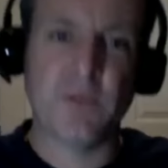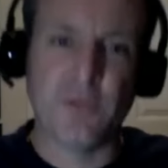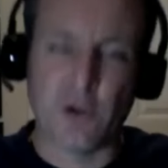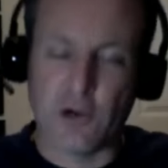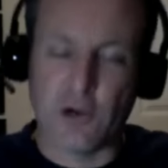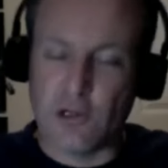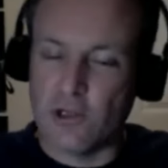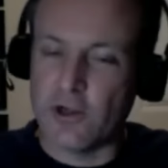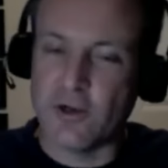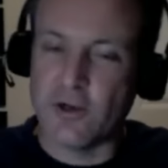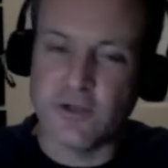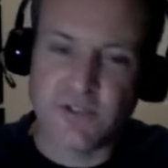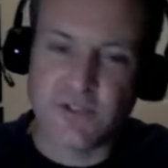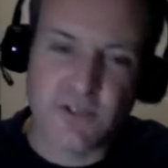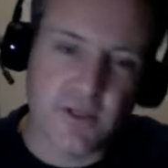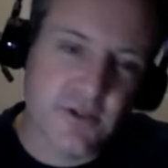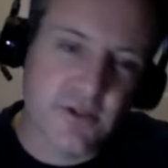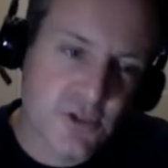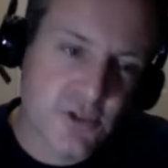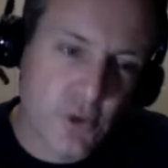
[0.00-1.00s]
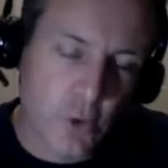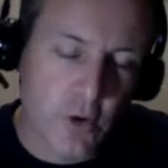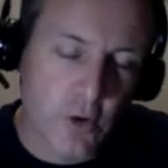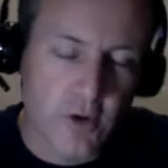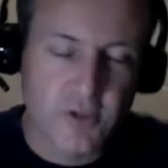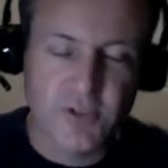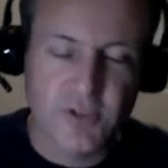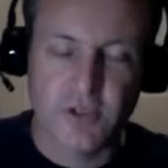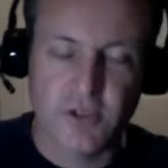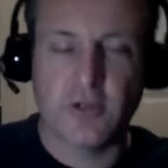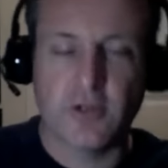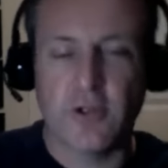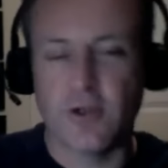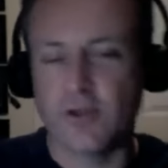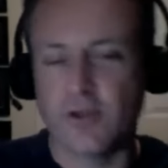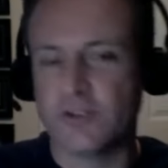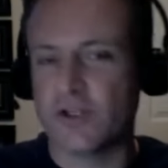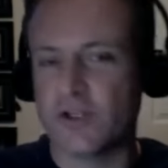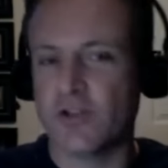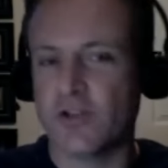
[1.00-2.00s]
clearanced in stores. They're
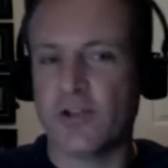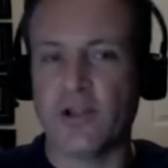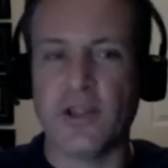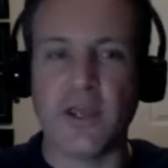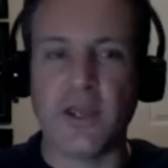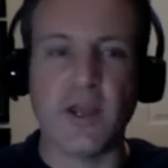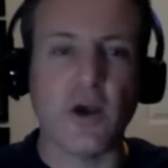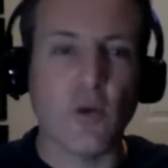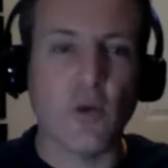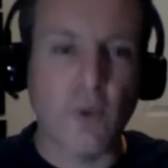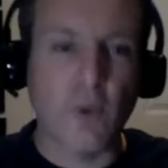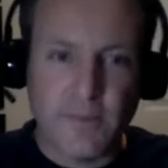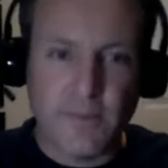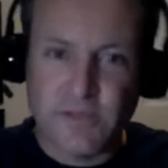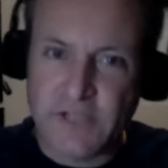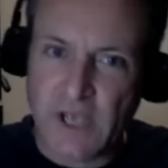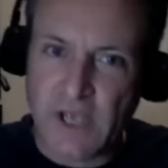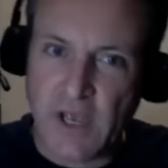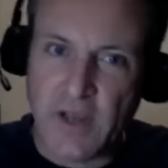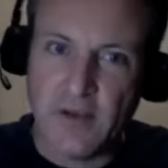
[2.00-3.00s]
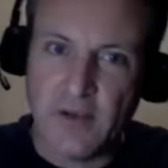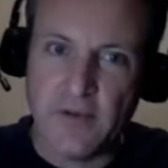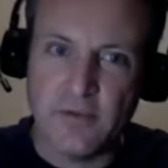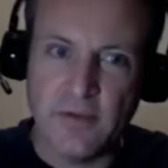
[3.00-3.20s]
clearanced on the Lego website.